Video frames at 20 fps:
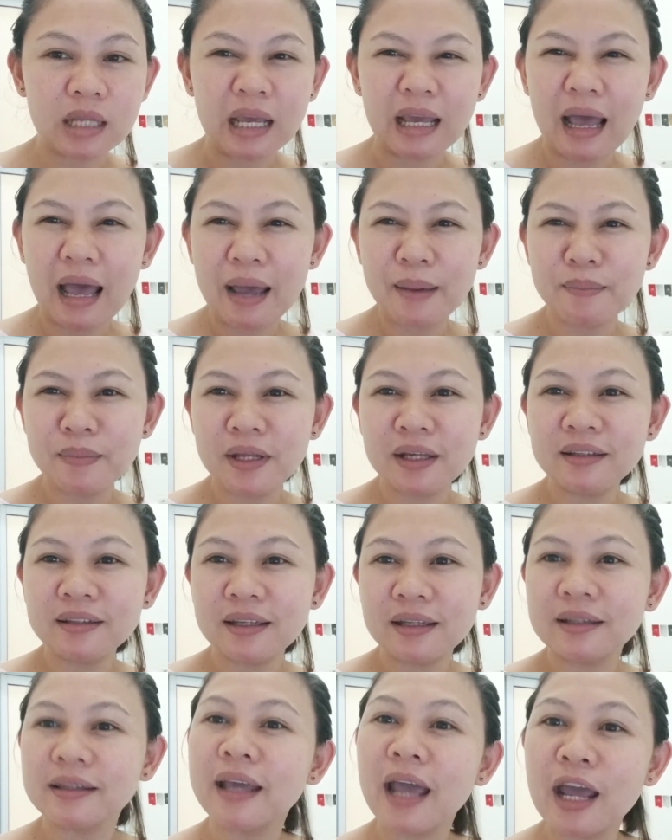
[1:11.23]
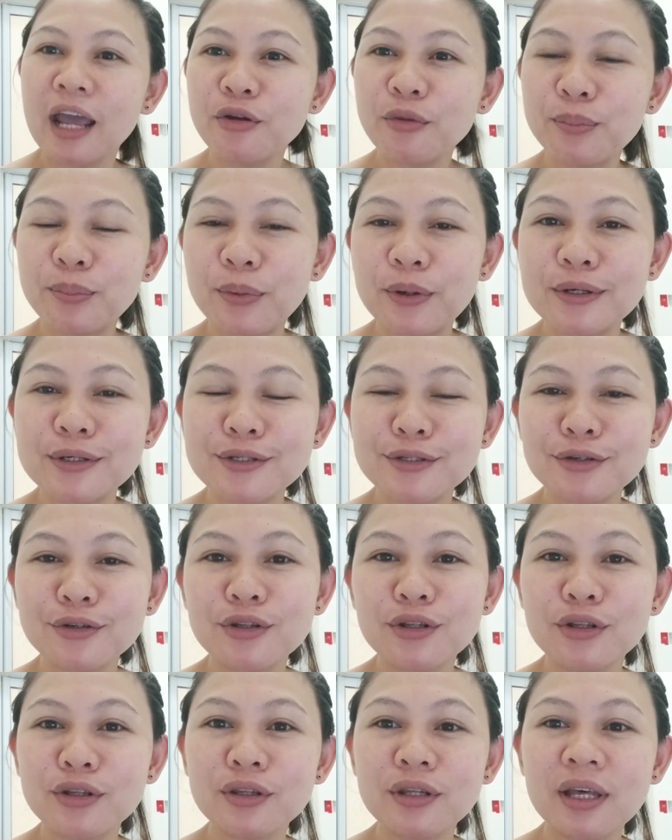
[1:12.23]
I'm not that kind of
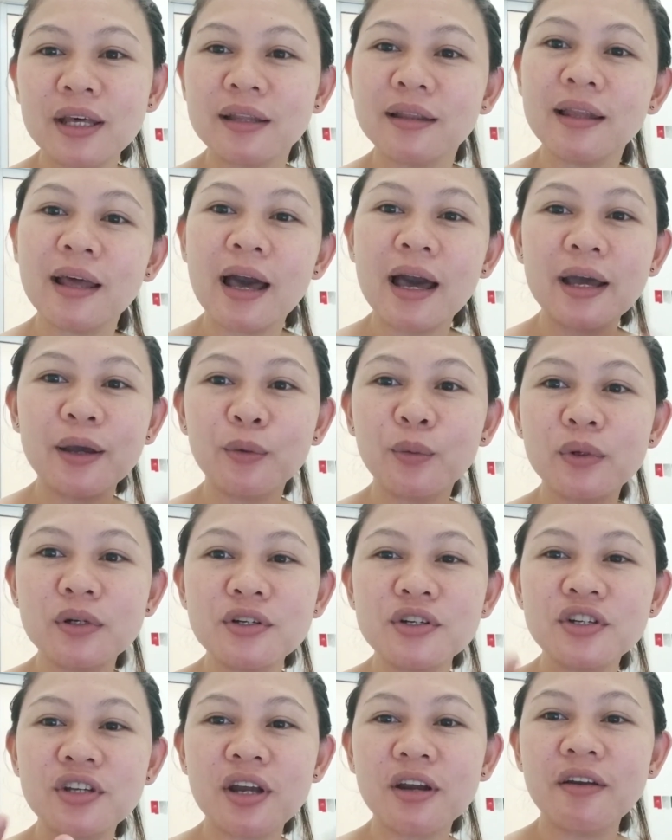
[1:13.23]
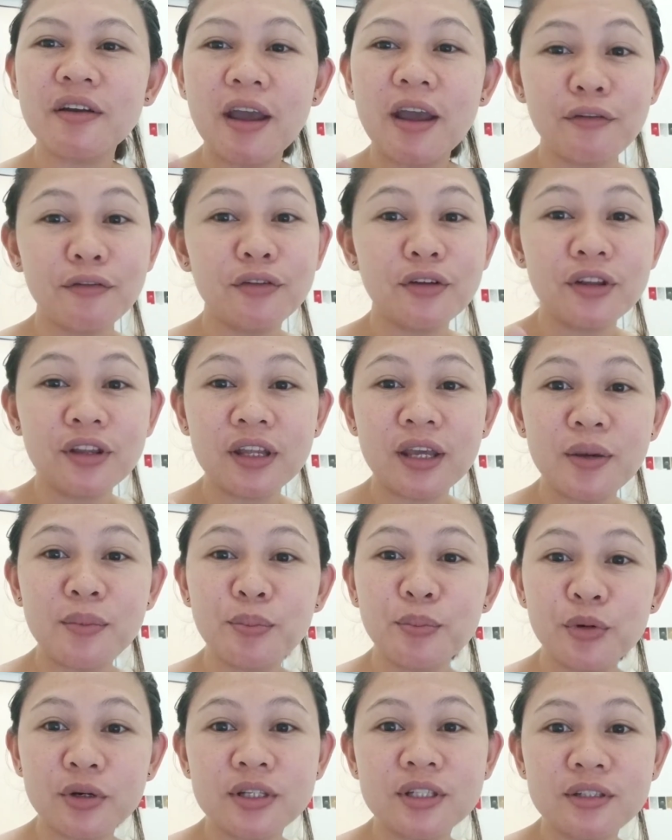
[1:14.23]
person that I will share everything
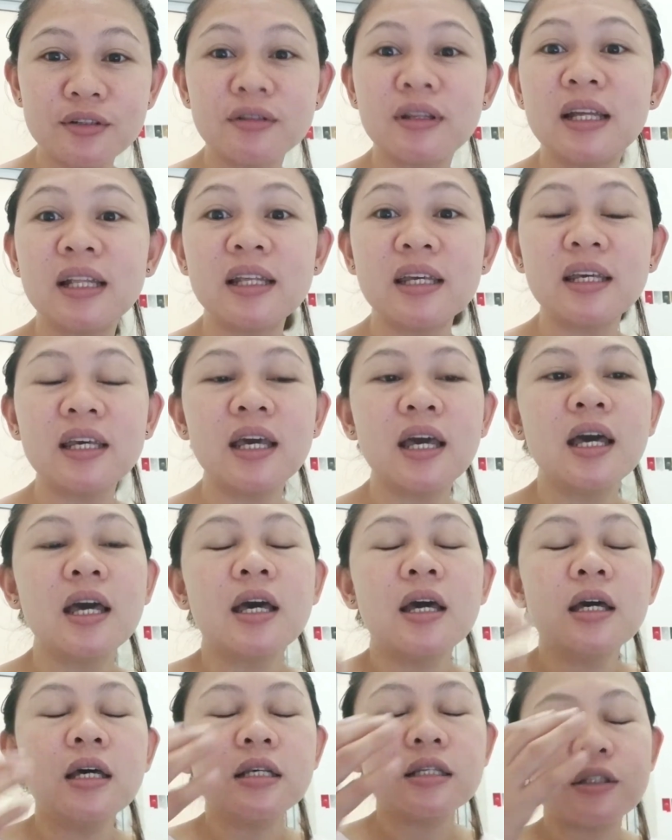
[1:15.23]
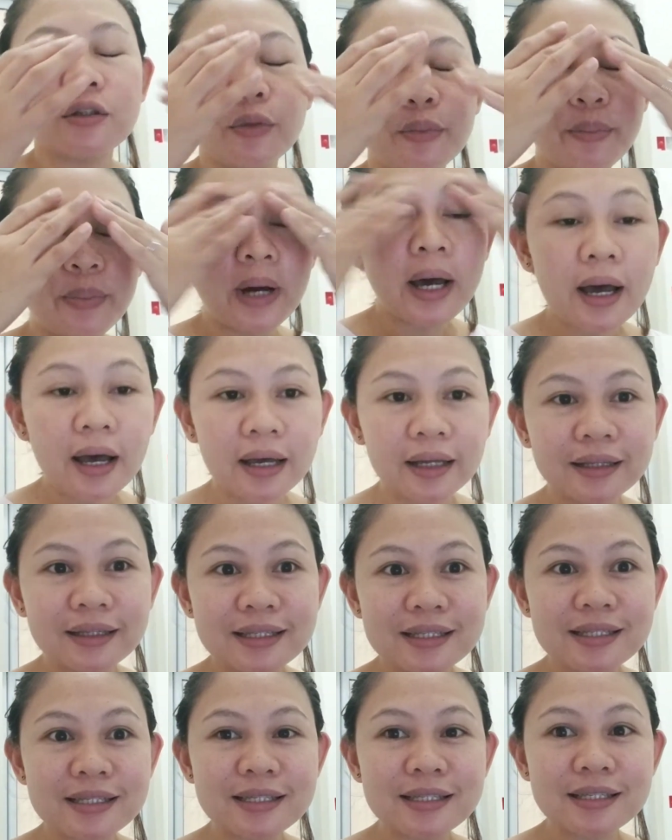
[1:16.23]
personally. So, but
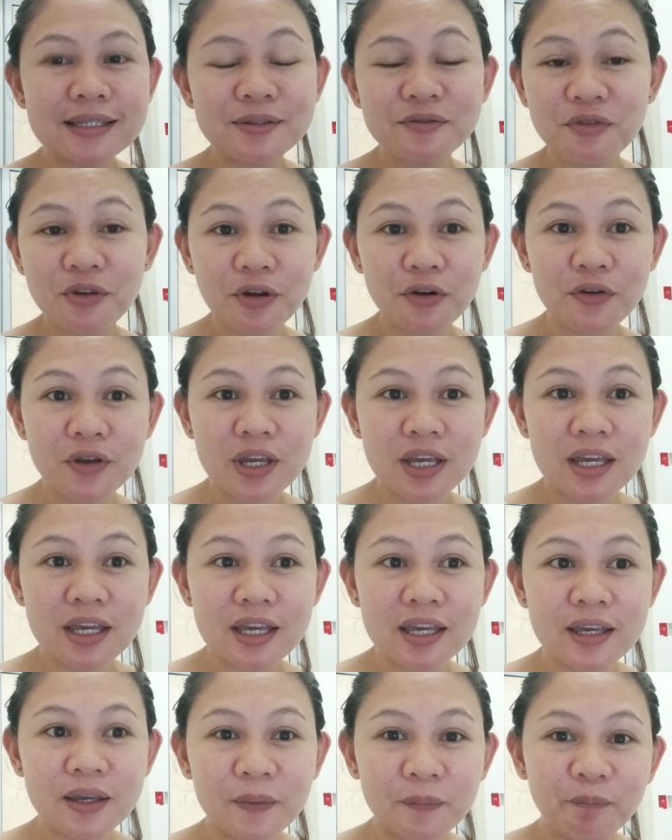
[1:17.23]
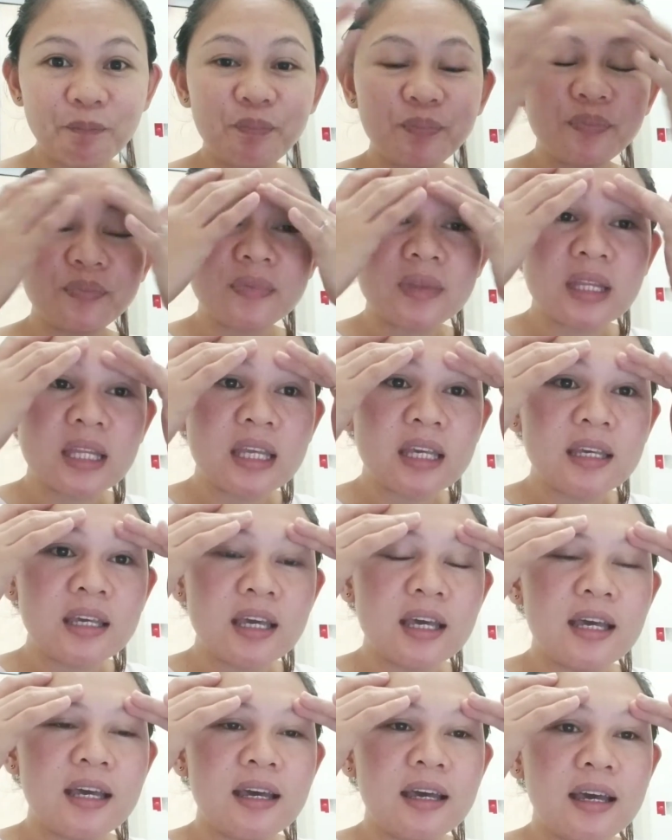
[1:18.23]
this is very,
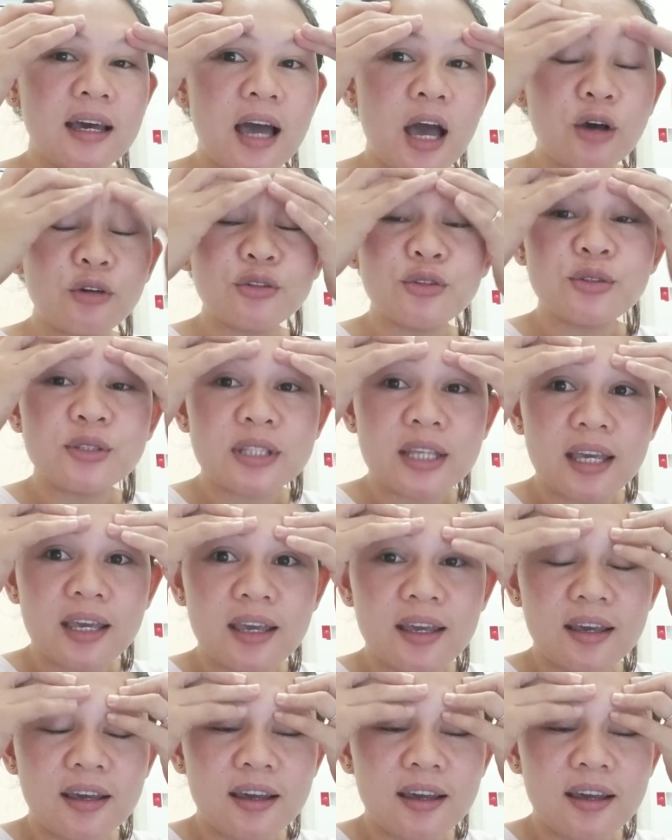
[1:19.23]
how to say,